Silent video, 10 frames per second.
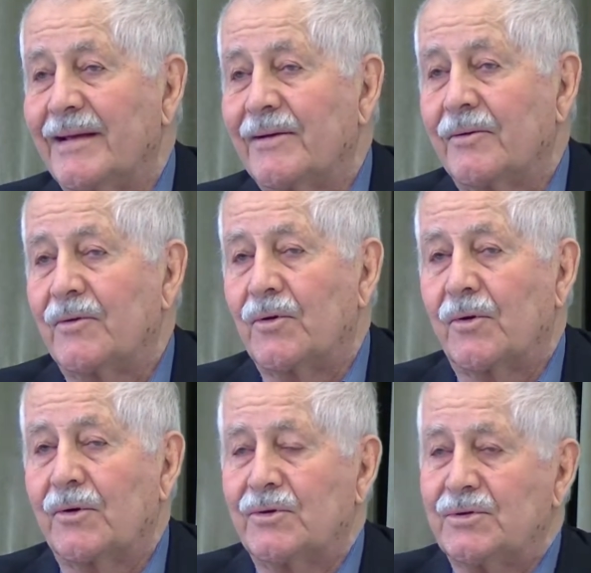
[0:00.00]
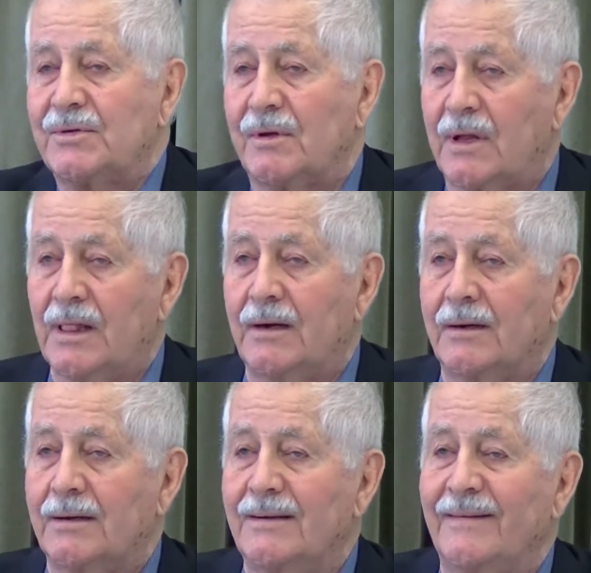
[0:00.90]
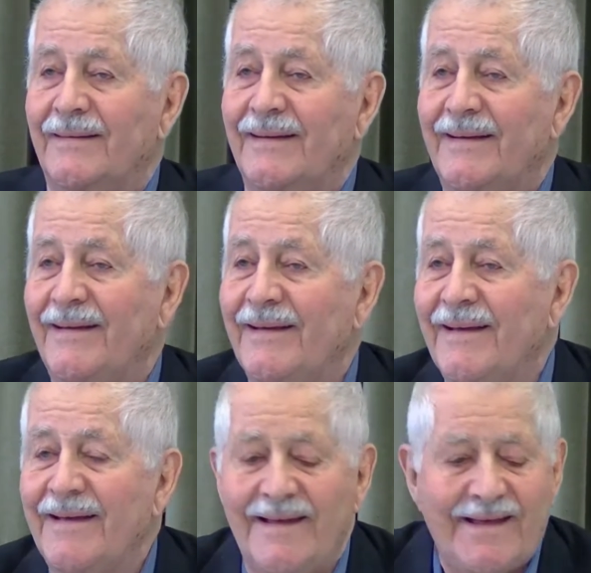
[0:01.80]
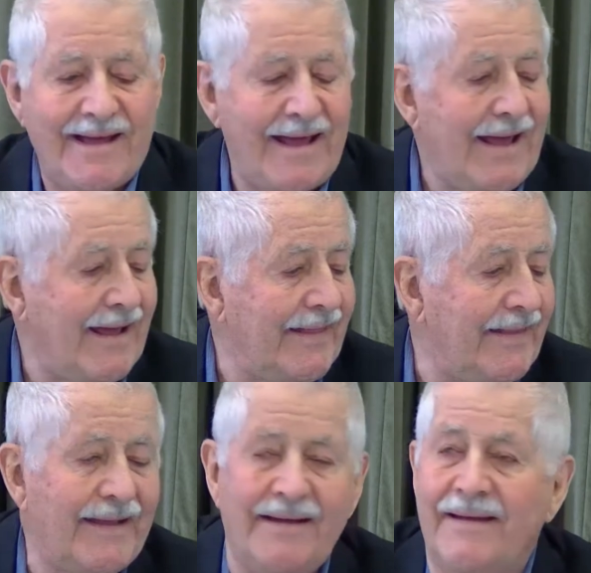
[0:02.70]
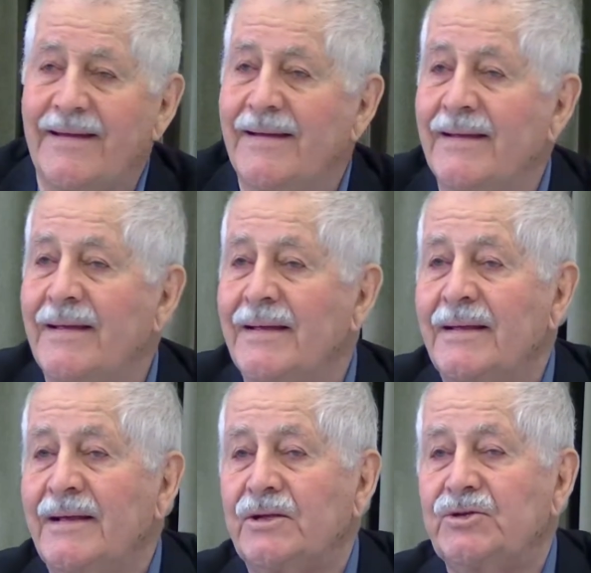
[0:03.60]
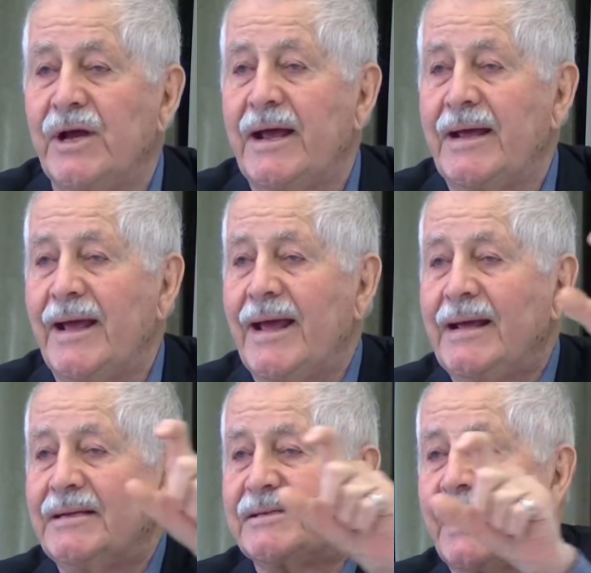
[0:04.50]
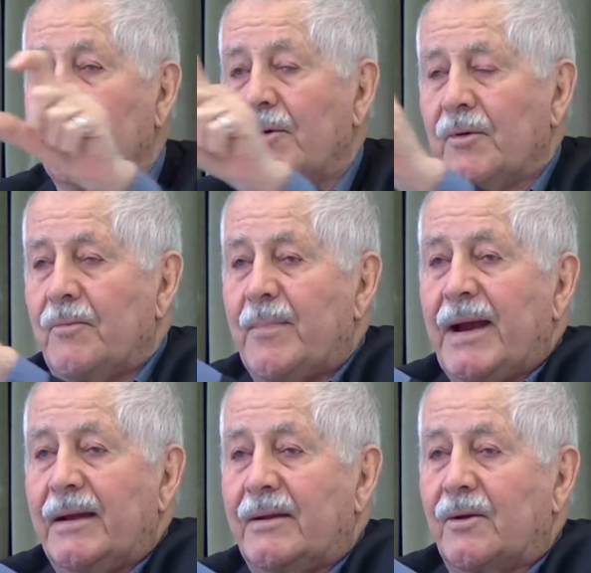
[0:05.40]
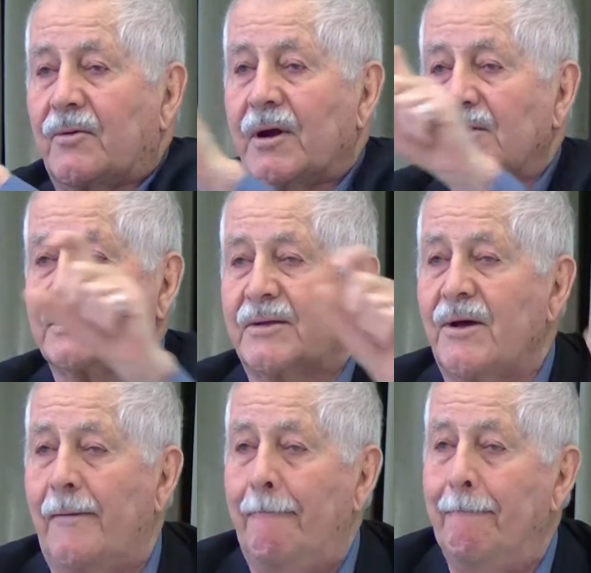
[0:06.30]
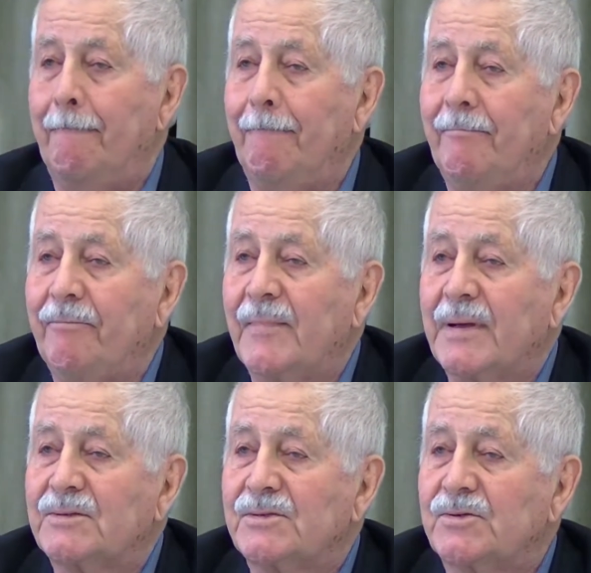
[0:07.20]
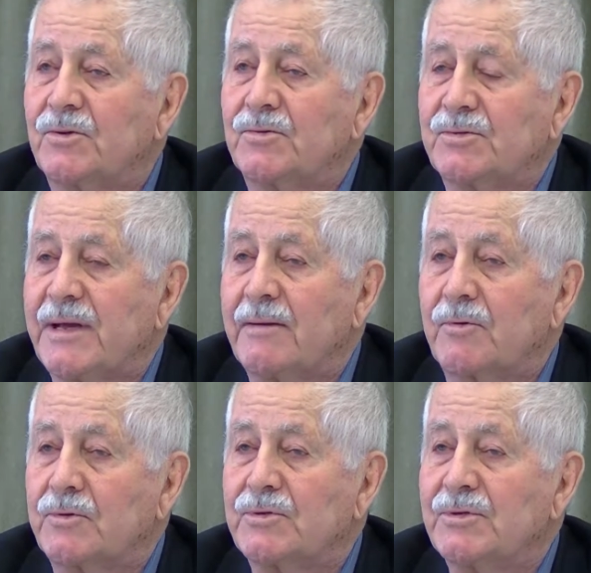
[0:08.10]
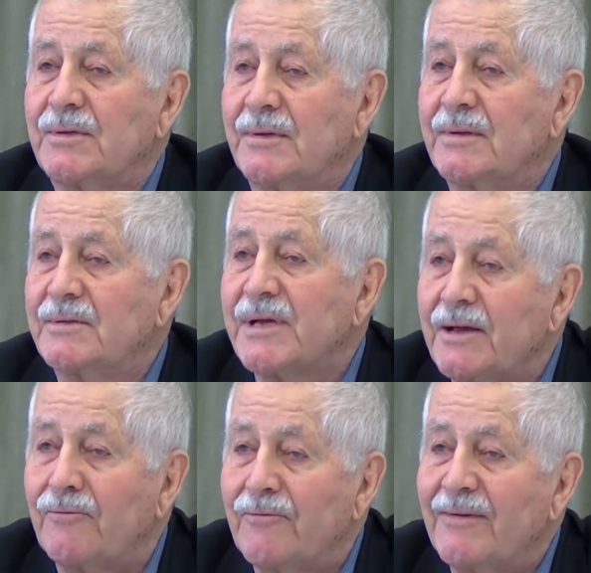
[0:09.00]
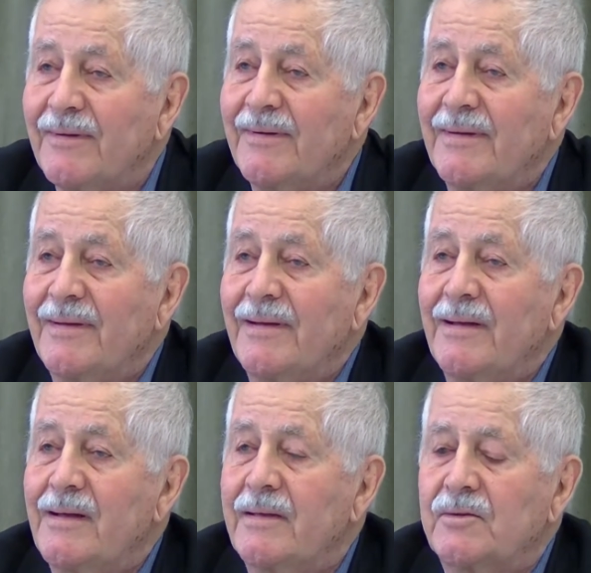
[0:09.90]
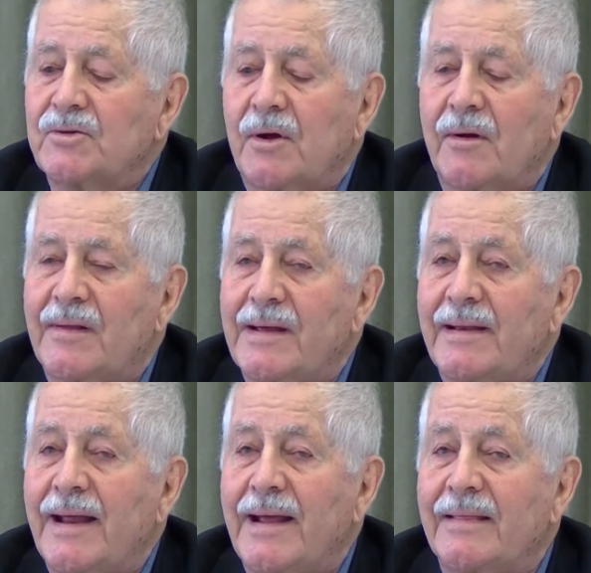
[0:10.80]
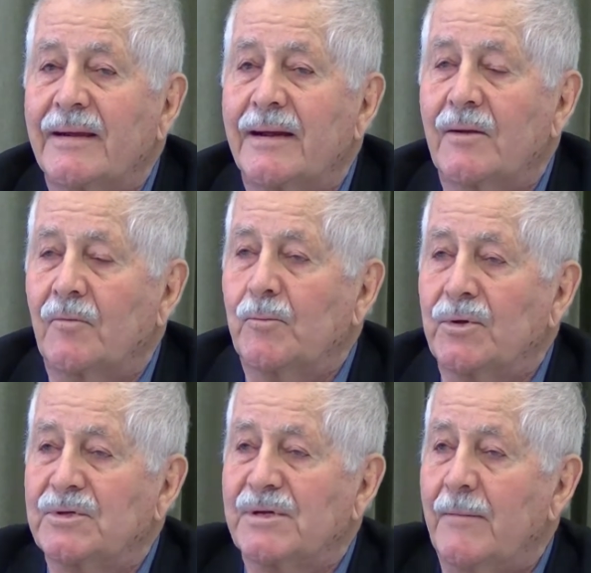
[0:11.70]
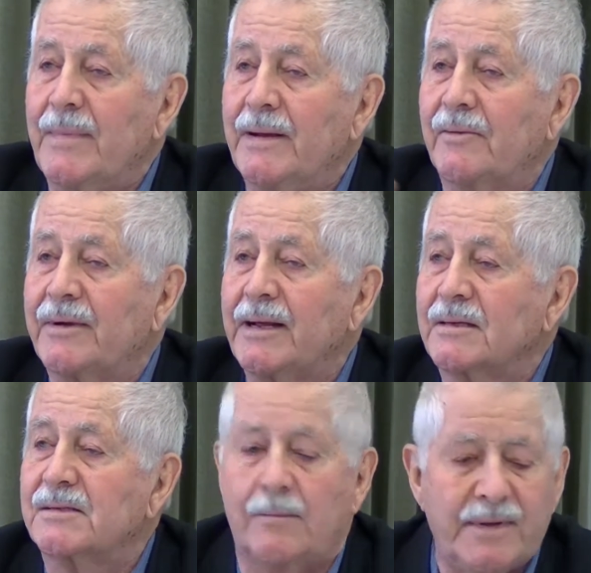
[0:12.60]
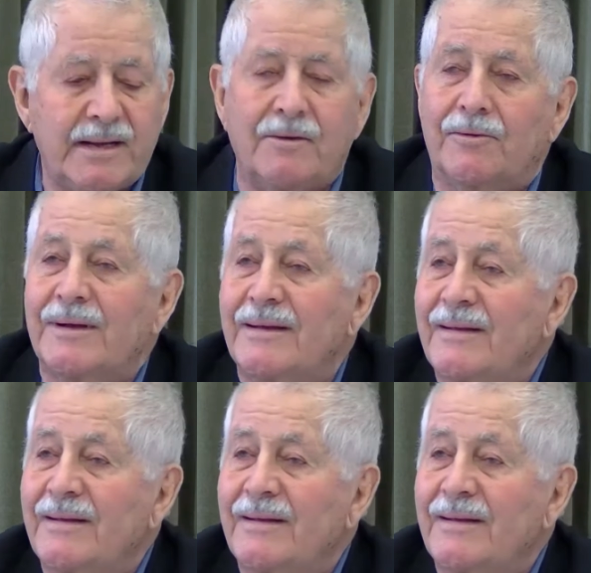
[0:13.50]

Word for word: inner doors clunk, and J.A. Sayward painted across the top that's Joe Sayward's safe. And there's hardly a day that I don't put something in or take something out.